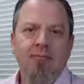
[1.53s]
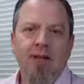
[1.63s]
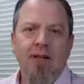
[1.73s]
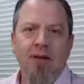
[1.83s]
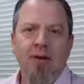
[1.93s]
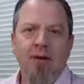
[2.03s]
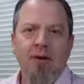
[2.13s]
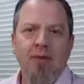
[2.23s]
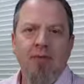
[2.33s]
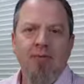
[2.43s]

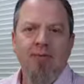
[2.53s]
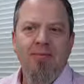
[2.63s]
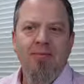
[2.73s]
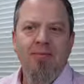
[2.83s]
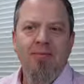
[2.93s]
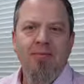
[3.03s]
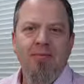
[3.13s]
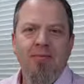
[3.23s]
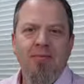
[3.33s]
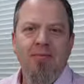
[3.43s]
Hello,
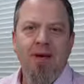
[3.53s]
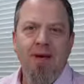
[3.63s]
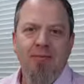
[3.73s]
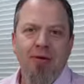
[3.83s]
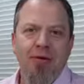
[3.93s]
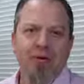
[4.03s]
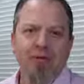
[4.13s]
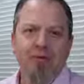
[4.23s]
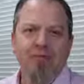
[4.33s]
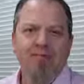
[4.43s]
good
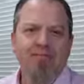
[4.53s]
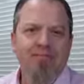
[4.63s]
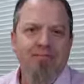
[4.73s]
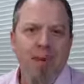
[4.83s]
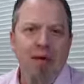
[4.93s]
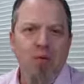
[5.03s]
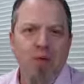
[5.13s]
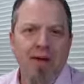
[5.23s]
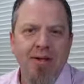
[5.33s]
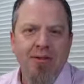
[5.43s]
afternoon. Michael
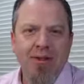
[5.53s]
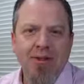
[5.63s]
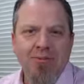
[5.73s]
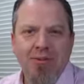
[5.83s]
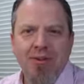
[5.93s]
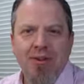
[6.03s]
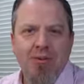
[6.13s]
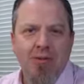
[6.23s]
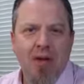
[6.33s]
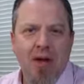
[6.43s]
Wynn, Chief
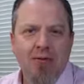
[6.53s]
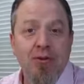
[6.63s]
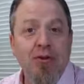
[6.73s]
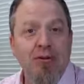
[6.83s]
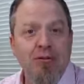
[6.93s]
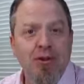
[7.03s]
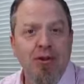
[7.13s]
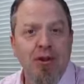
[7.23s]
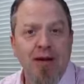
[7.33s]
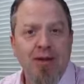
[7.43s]
Digital Officer of
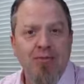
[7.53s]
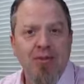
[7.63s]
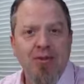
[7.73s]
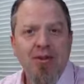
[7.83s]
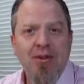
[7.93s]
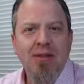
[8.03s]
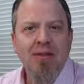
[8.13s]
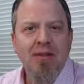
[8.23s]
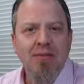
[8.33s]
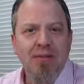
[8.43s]
Digital Ops,
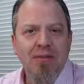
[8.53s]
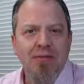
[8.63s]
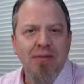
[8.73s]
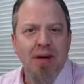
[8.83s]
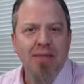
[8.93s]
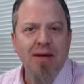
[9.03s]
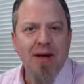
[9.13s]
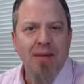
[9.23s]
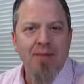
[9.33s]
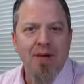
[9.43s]
Division of RB
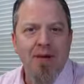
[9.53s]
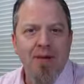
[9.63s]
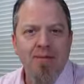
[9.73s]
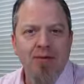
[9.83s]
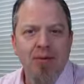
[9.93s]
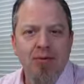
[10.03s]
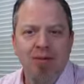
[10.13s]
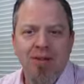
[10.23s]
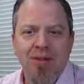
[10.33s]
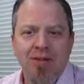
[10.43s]
Oppenheim
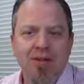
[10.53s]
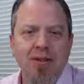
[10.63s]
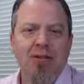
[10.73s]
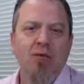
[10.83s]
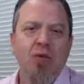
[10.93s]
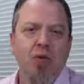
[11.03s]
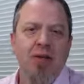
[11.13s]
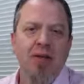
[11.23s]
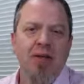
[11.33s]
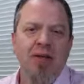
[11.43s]
Associates. Thanks for
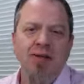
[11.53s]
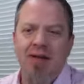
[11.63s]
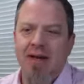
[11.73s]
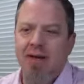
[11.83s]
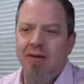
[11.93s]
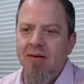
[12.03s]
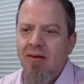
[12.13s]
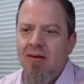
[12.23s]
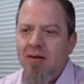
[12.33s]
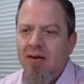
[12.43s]
joining me today
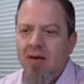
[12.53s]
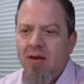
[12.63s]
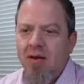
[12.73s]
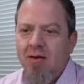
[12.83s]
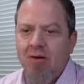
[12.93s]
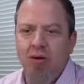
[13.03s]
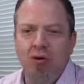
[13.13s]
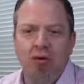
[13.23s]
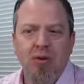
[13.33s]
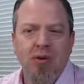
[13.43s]
on the
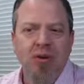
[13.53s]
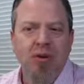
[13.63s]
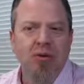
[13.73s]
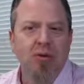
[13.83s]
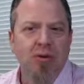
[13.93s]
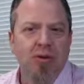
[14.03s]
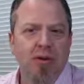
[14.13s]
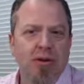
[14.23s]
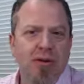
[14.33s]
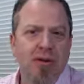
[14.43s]
Virtual Lunch and
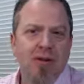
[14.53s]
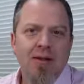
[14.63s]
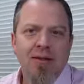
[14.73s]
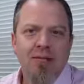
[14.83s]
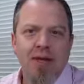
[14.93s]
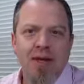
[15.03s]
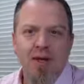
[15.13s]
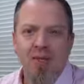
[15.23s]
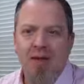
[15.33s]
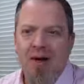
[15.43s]
Learn
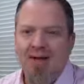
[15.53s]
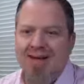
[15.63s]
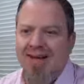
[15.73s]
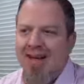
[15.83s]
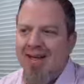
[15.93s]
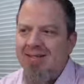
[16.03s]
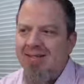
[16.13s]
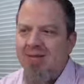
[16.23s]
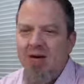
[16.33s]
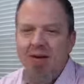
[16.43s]
video podcast
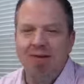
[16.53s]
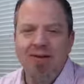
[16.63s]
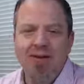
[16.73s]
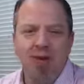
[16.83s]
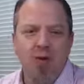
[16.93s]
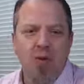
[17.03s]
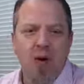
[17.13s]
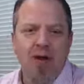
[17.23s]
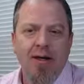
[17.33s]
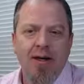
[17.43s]
on digital
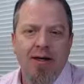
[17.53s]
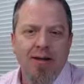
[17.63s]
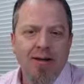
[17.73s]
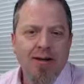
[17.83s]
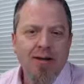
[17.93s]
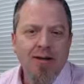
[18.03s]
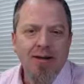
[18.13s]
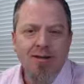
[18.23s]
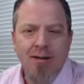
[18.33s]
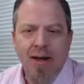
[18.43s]
marketing.
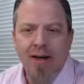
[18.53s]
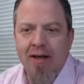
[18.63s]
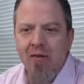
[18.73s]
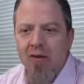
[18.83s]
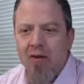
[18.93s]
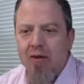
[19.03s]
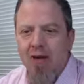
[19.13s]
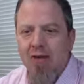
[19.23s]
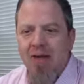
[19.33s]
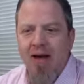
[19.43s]
Today, we're going to
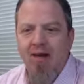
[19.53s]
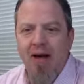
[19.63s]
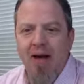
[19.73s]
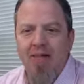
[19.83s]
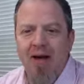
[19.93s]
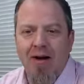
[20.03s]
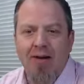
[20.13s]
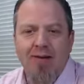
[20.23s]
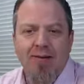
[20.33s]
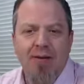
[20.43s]
talk about how about a
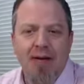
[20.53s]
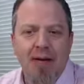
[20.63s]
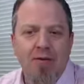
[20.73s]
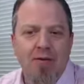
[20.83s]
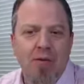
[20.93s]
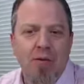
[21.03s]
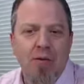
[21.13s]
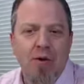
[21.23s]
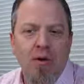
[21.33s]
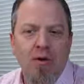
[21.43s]
little time
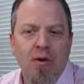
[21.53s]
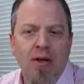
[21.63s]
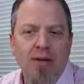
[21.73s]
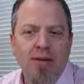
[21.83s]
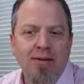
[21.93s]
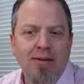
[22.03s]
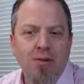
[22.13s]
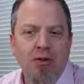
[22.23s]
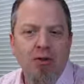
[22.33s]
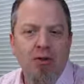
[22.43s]
for
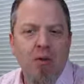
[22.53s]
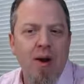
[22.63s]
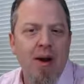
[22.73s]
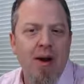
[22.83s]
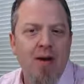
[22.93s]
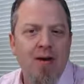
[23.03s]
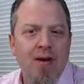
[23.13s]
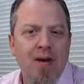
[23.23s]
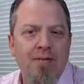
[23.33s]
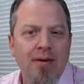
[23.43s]
some
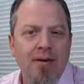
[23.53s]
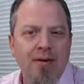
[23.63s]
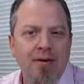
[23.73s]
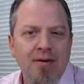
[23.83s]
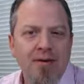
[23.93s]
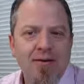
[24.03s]
SquareLovin.